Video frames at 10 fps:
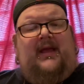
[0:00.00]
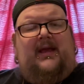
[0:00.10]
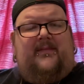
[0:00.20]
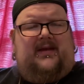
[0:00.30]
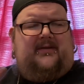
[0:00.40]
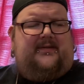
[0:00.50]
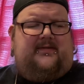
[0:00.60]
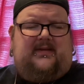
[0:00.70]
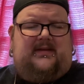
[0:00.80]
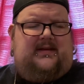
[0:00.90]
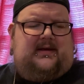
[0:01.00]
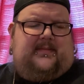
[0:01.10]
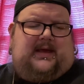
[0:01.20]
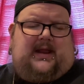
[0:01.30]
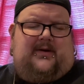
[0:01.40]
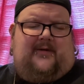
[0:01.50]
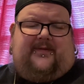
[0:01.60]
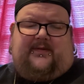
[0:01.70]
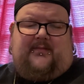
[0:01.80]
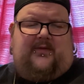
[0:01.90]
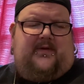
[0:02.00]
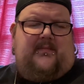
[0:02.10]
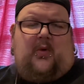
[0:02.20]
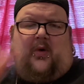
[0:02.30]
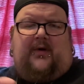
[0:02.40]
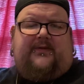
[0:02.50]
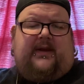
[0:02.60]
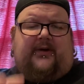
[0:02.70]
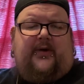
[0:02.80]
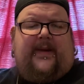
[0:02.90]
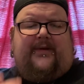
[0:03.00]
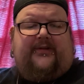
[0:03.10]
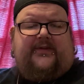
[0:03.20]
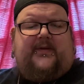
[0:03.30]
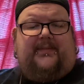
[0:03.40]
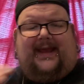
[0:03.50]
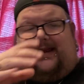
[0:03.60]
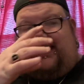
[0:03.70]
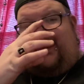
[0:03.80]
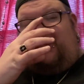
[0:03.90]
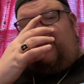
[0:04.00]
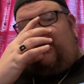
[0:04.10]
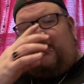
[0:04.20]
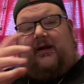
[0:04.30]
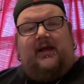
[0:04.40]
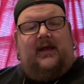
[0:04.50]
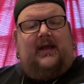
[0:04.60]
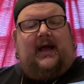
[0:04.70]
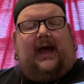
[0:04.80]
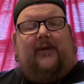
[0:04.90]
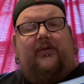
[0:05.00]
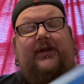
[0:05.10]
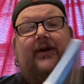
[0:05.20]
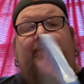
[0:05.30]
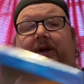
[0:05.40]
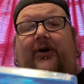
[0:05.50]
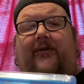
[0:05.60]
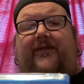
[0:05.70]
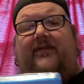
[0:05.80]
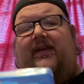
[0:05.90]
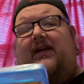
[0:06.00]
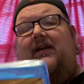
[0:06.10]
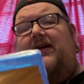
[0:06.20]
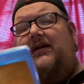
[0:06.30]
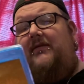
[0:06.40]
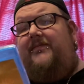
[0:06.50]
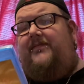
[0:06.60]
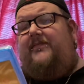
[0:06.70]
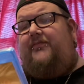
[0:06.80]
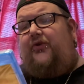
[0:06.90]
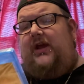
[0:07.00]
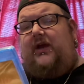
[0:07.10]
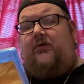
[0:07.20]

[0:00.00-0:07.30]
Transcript: I mean, I don't know if it's a movie more centered around just the Blade character. I really don't know if it's like a prequel